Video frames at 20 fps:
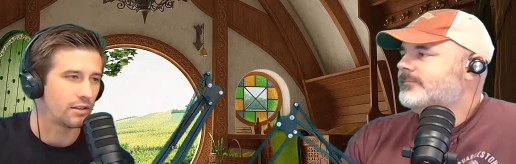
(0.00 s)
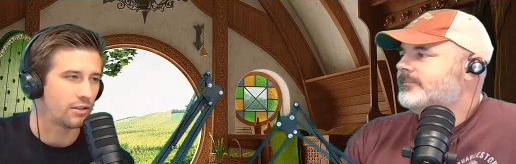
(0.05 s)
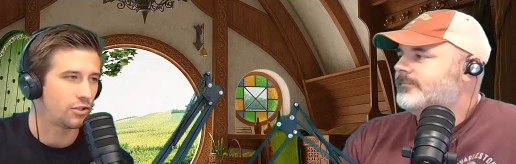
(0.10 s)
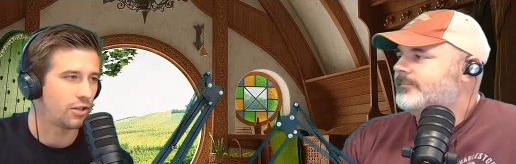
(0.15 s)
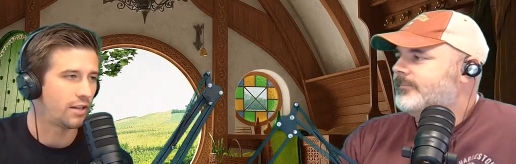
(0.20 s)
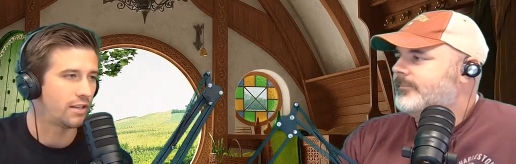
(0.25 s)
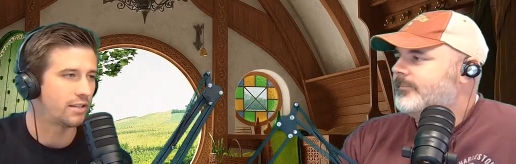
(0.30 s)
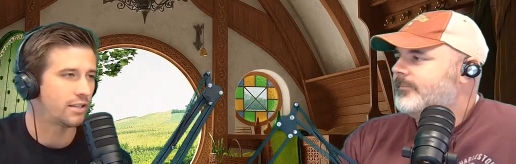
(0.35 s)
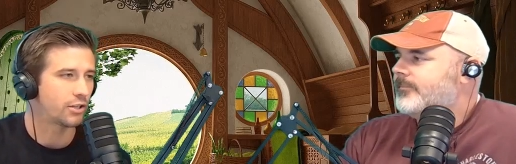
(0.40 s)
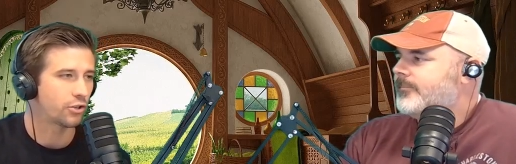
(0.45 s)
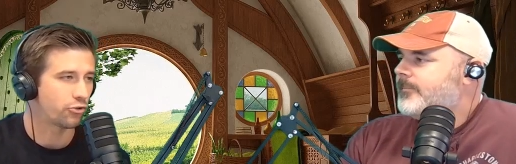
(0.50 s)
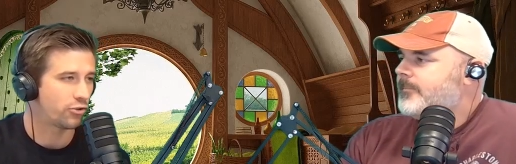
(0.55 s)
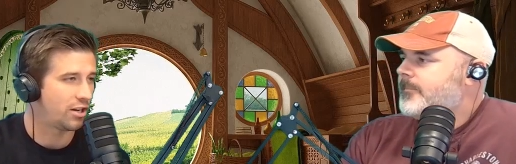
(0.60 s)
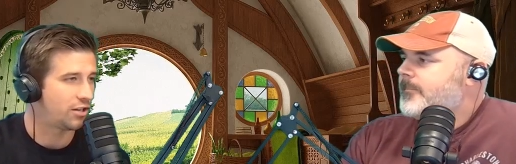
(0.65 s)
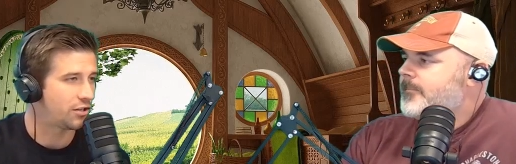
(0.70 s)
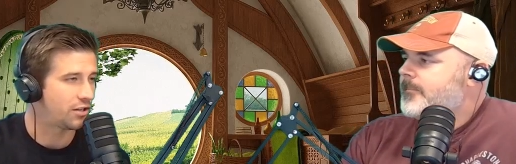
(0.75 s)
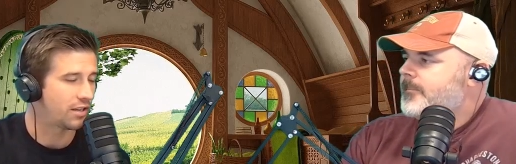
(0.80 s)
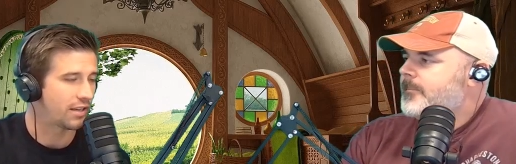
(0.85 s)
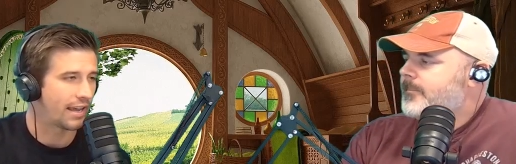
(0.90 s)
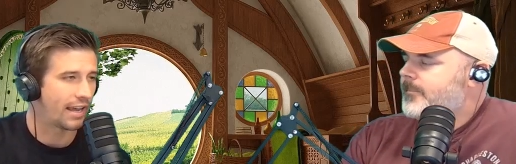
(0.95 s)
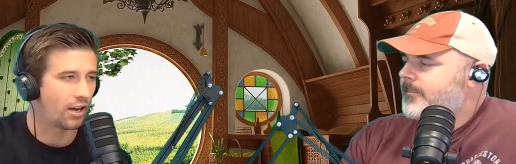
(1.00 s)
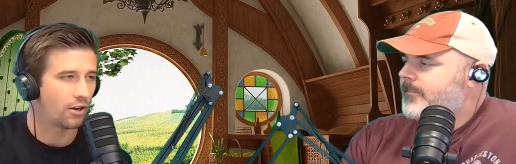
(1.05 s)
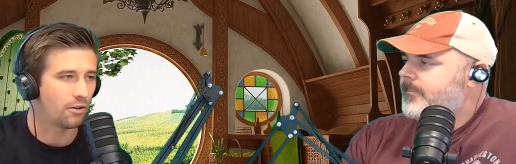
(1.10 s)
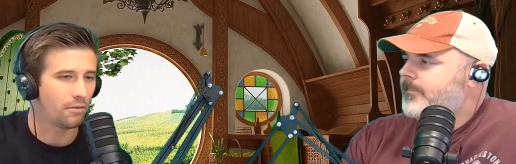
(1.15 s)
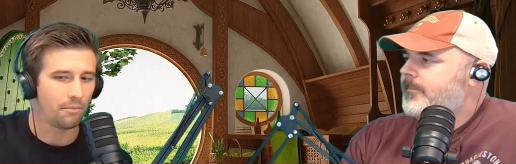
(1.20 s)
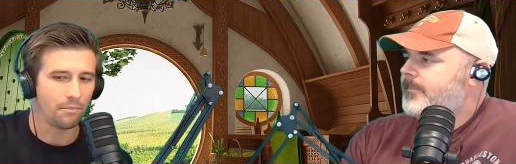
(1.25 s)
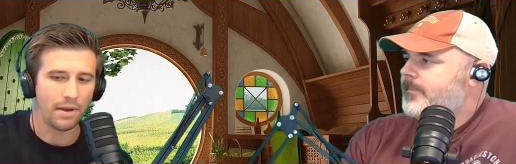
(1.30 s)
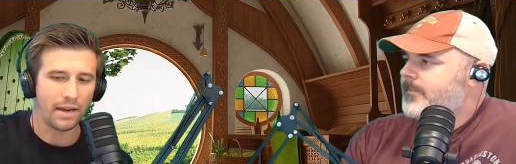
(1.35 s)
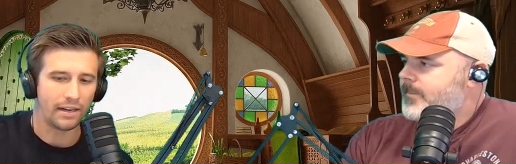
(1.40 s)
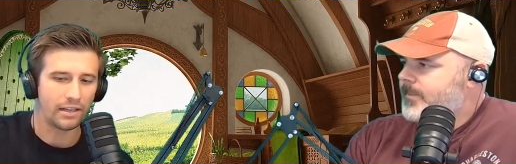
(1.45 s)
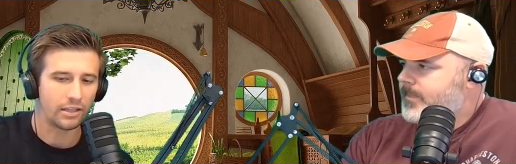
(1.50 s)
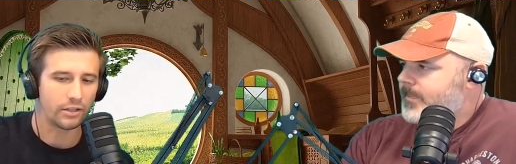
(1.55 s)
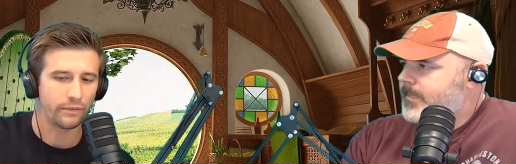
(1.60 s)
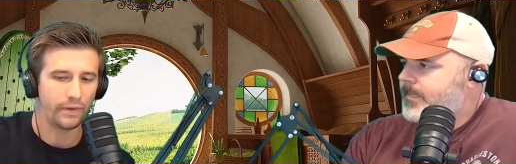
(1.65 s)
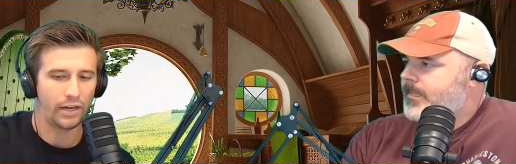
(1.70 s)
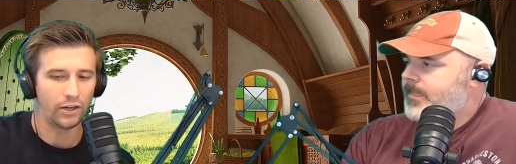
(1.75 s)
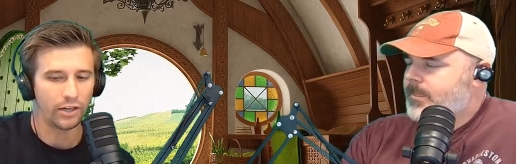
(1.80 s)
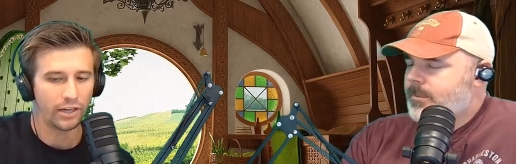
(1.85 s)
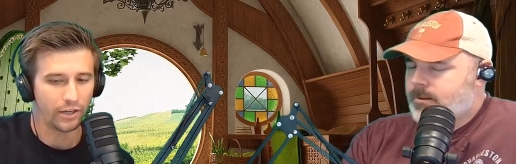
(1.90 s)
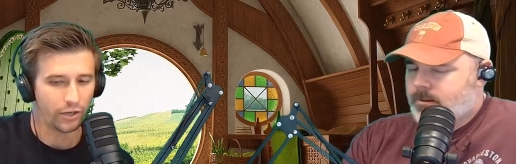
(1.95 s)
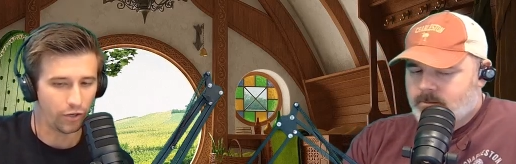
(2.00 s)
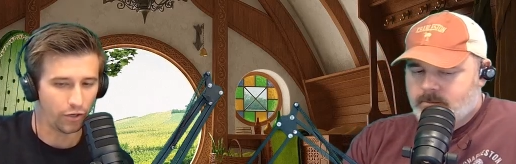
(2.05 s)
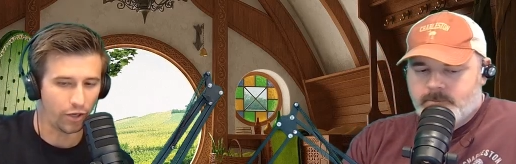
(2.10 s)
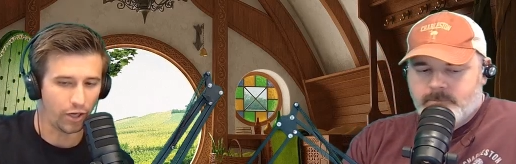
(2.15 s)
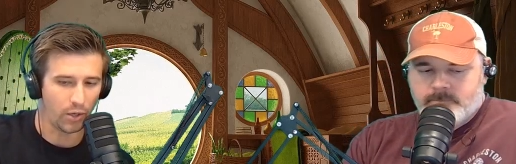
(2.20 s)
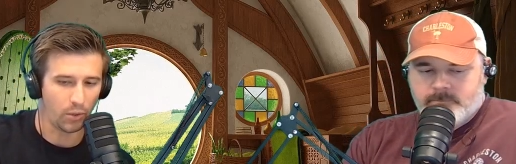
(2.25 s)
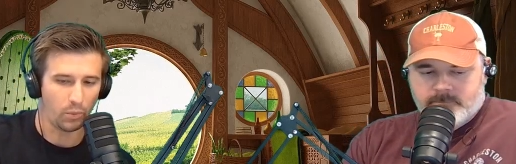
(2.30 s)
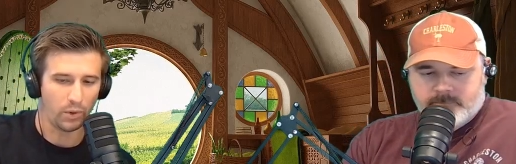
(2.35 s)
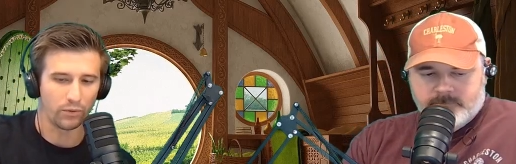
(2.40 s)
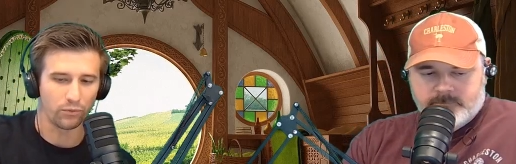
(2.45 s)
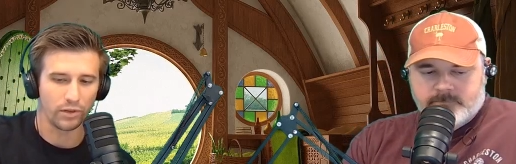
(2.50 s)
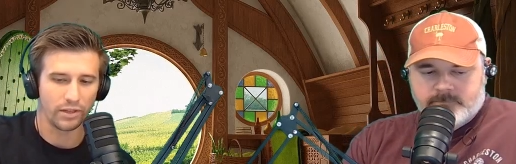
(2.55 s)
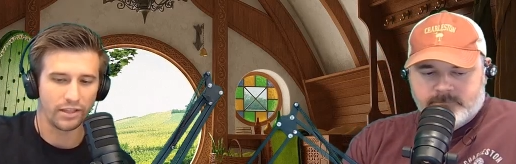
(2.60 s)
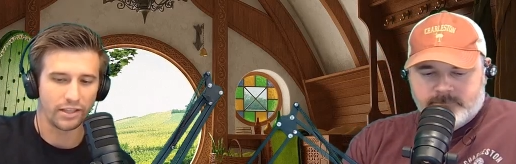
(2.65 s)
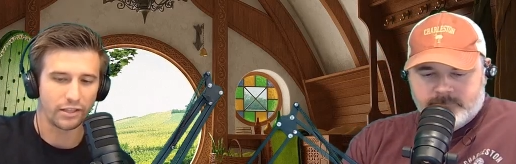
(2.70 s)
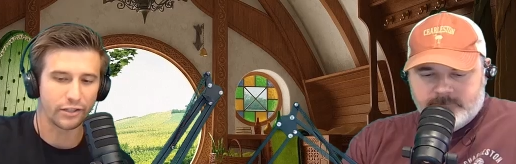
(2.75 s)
Speaker 1: Genesis creation account. Man is very good. We read the